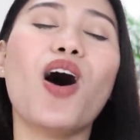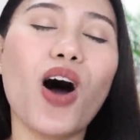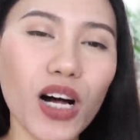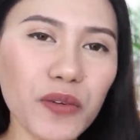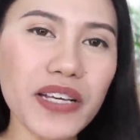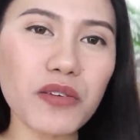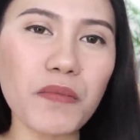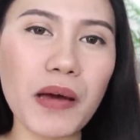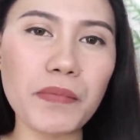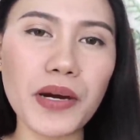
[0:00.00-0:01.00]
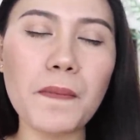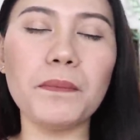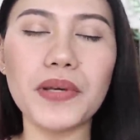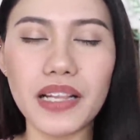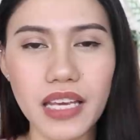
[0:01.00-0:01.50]
Always remember,
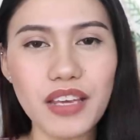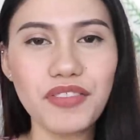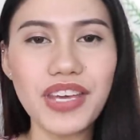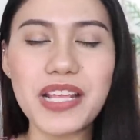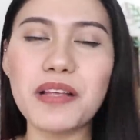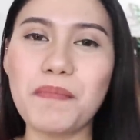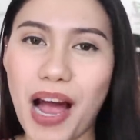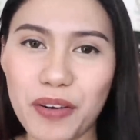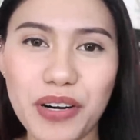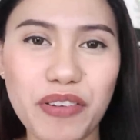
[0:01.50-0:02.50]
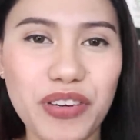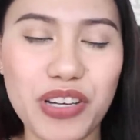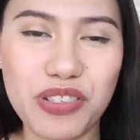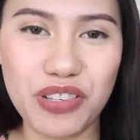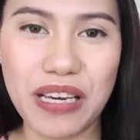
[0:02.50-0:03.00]
believe in the power of
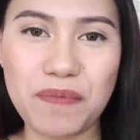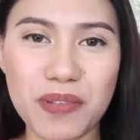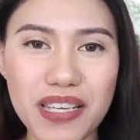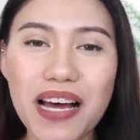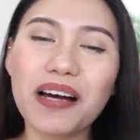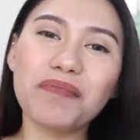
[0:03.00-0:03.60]
your dreams.